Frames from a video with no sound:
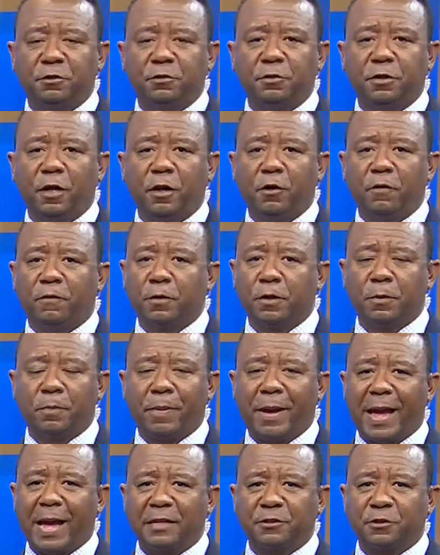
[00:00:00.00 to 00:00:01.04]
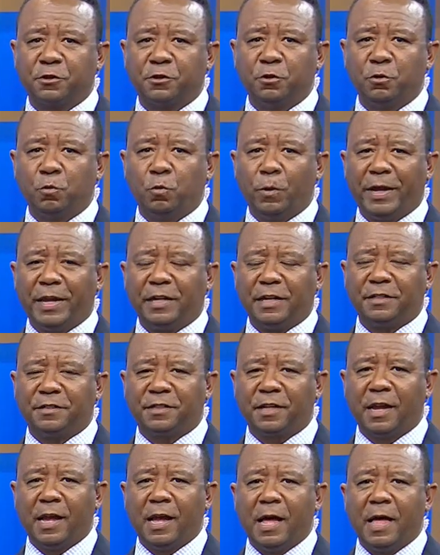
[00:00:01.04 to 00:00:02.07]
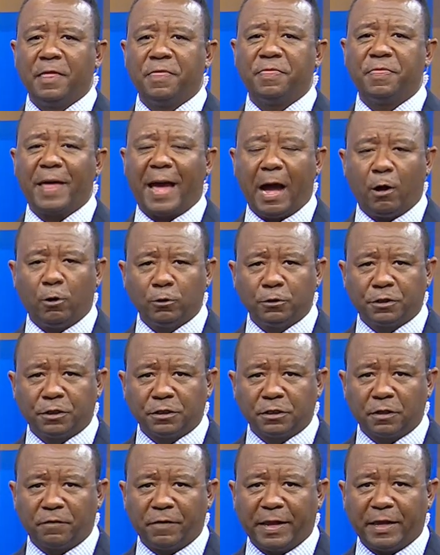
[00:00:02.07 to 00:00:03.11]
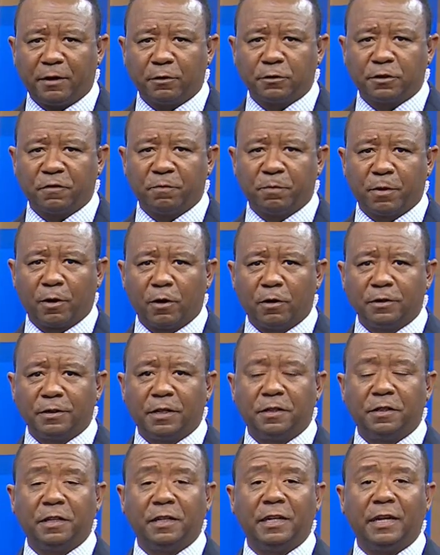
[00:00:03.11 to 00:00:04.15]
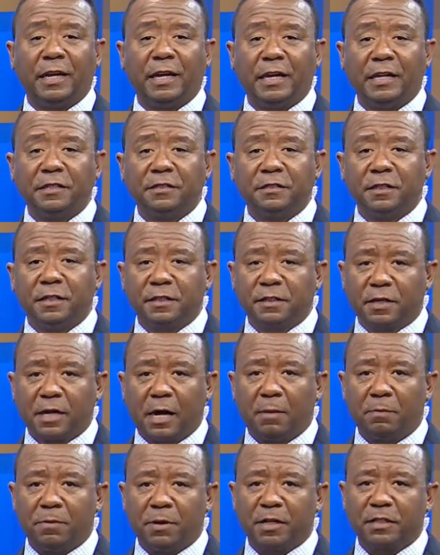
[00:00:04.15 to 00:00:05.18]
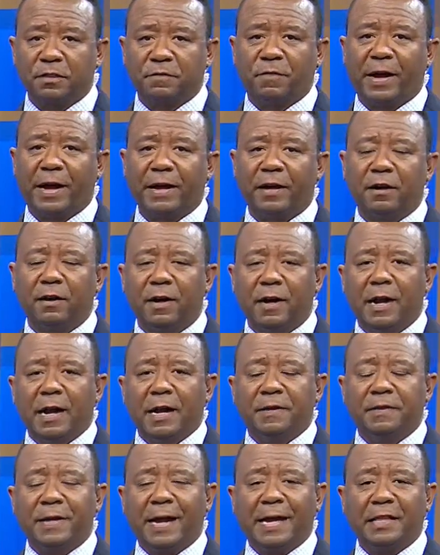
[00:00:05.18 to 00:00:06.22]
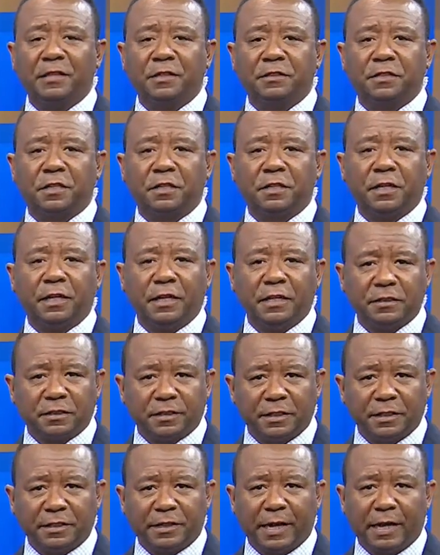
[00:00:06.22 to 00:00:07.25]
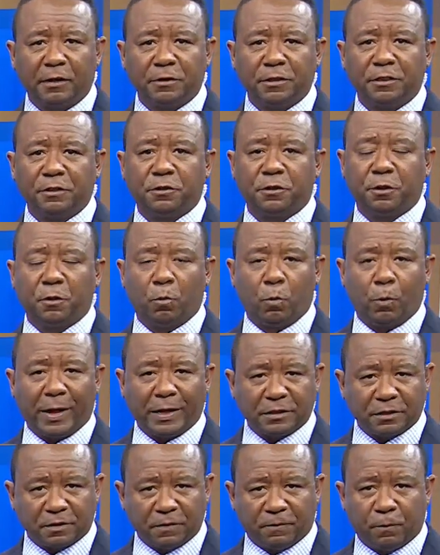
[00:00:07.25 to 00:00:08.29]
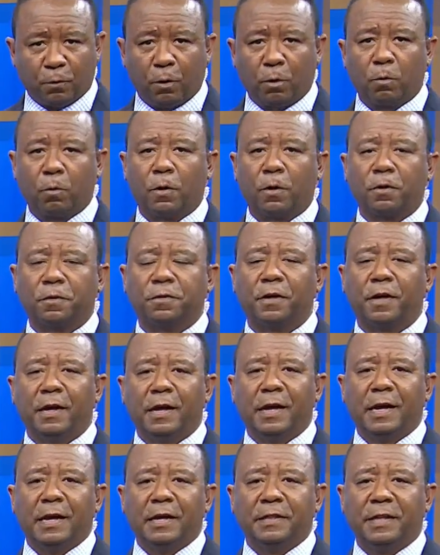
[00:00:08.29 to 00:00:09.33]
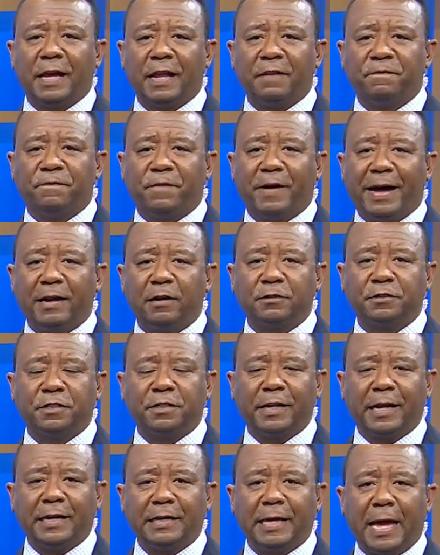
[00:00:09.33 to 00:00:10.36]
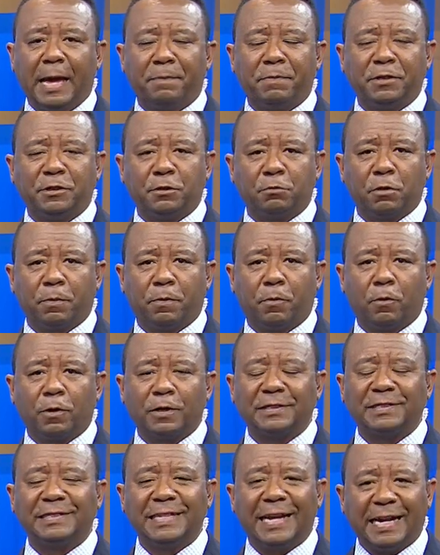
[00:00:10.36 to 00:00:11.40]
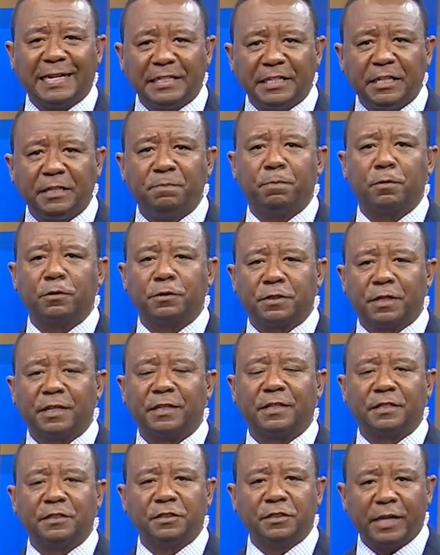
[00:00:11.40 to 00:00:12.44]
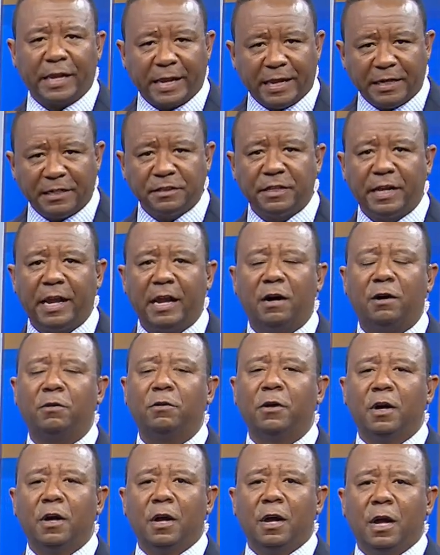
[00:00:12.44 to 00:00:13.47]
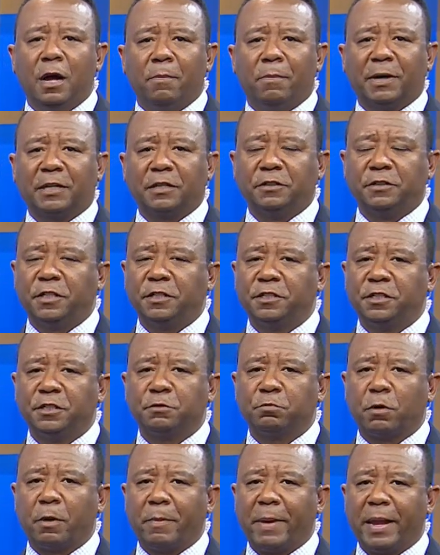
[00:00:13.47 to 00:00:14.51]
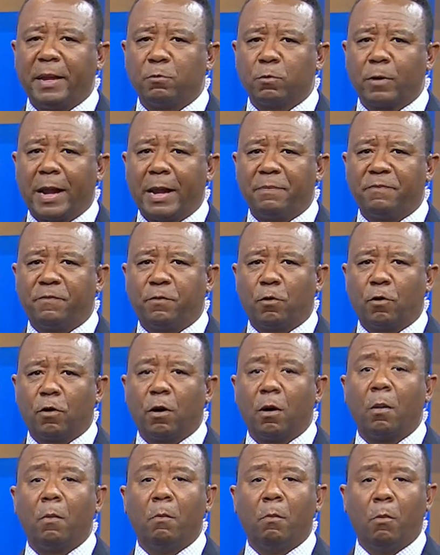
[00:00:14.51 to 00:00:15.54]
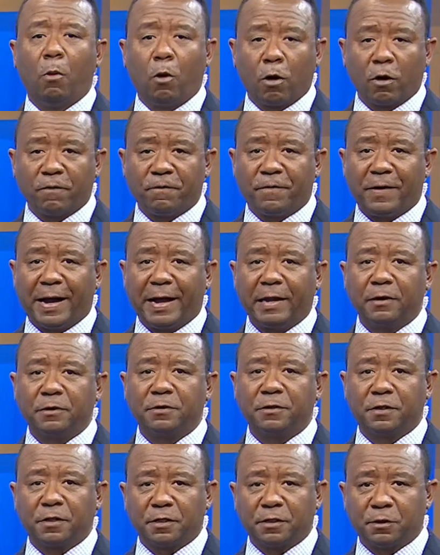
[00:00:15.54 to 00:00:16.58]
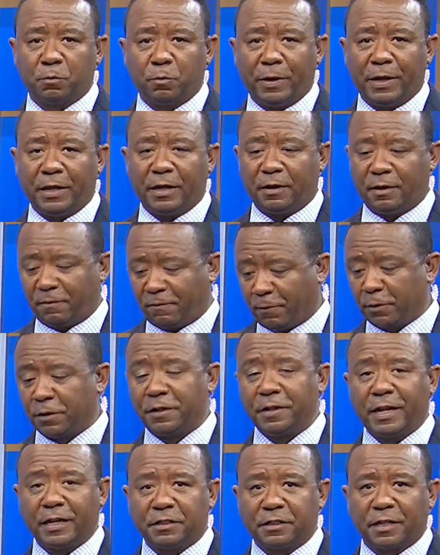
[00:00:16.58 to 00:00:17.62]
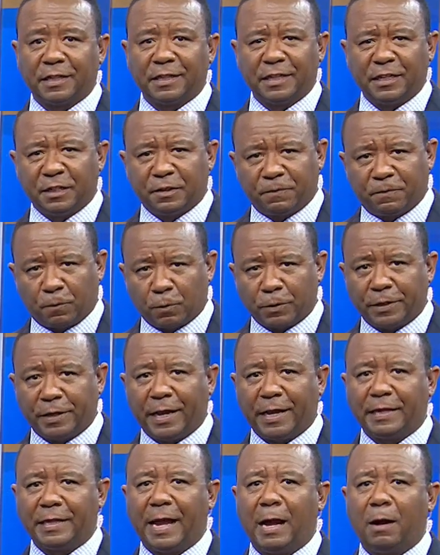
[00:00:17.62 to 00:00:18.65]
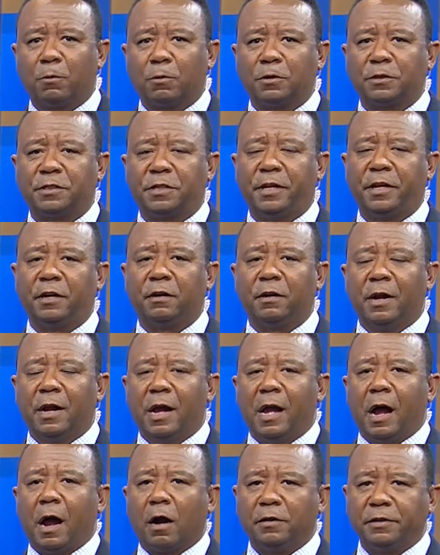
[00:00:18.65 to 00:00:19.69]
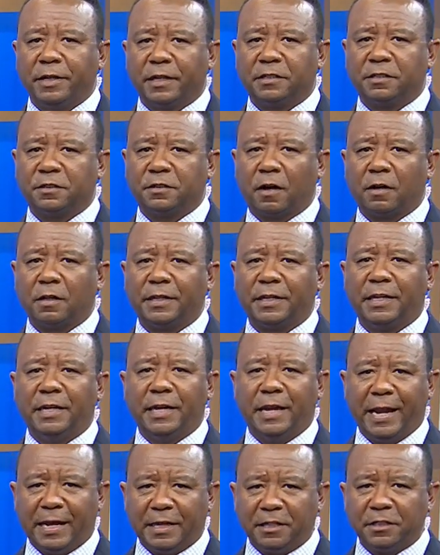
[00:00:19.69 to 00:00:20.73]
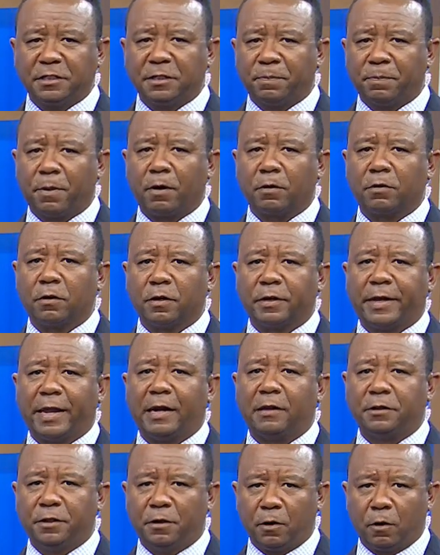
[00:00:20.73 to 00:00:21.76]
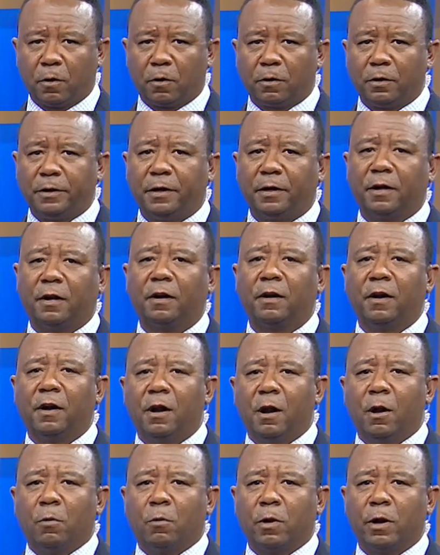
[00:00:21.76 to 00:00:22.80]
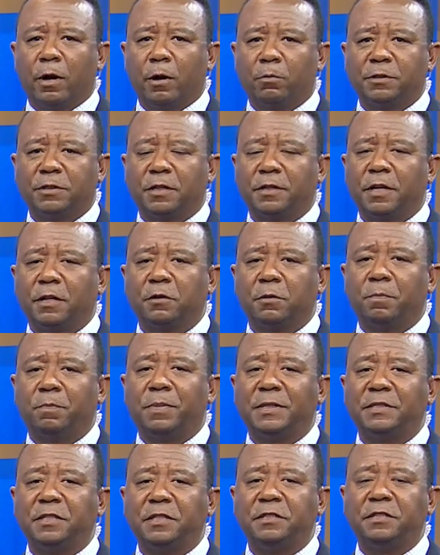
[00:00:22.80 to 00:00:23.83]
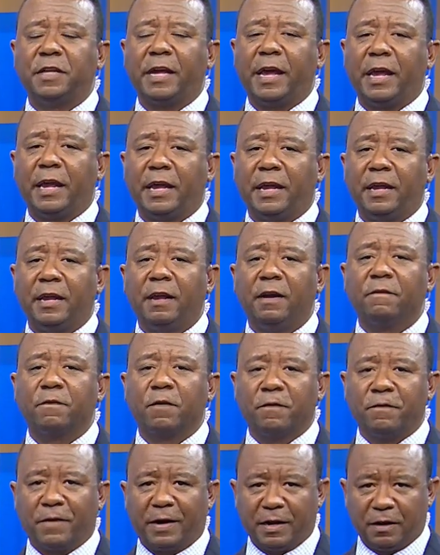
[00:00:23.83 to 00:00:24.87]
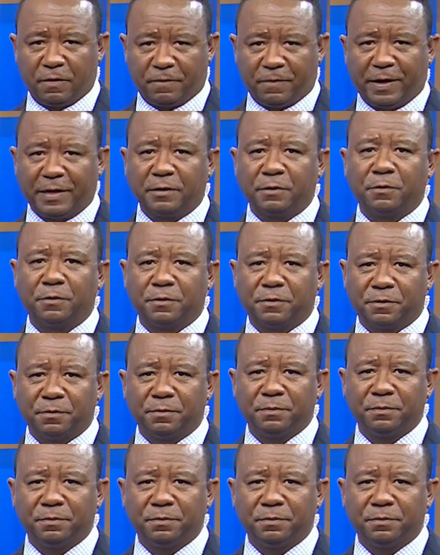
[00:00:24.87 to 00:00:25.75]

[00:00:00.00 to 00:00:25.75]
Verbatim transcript: you know, for the past two weeks, thousands of acres have burned in the Eastland Complex fire. That is in Eastland County to the west of Fort Worth. That fire tonight, happy to report, 90% contained now. But conditions remain ripe for more fires this week for the next at least 48 hours here. Our Nick Starling, he headed to Parker County earlier, where it was another busy day for firefighters.